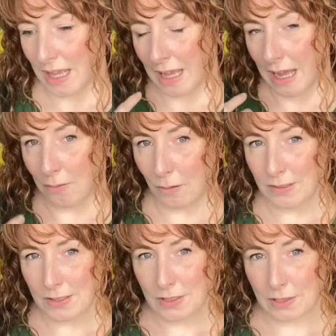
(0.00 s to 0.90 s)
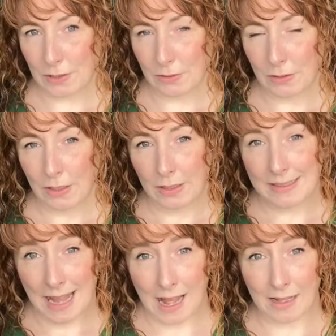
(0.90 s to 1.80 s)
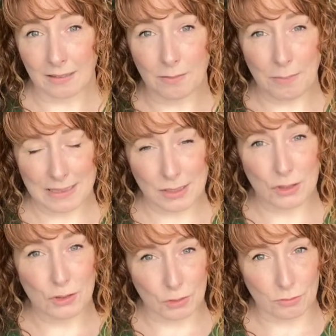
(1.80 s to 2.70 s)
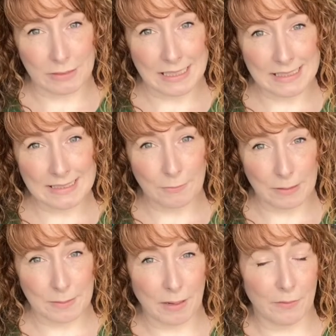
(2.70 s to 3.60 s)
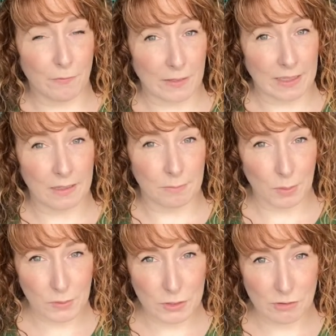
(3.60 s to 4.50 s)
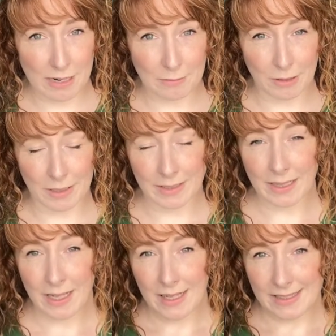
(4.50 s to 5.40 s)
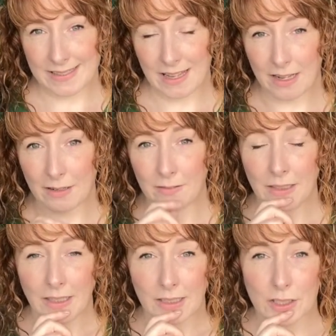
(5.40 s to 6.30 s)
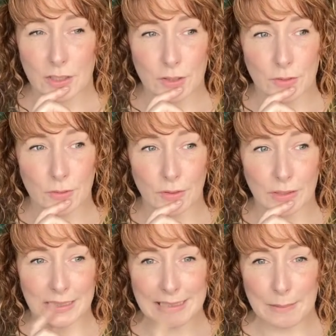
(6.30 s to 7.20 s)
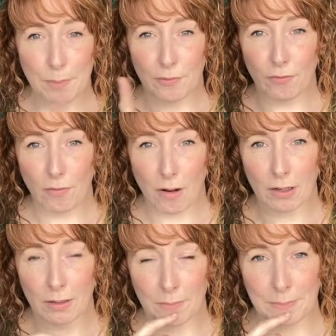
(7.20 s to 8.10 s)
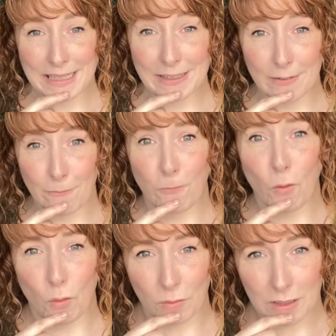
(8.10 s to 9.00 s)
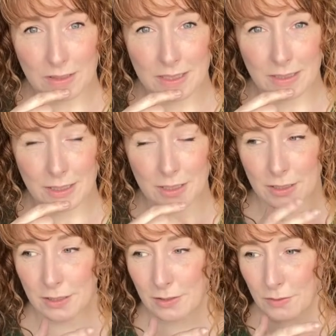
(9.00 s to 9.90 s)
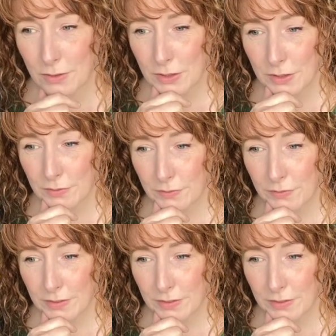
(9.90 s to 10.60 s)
I want to tell better stories with my figure and portrait work. So to leapfrog me forward, to sort of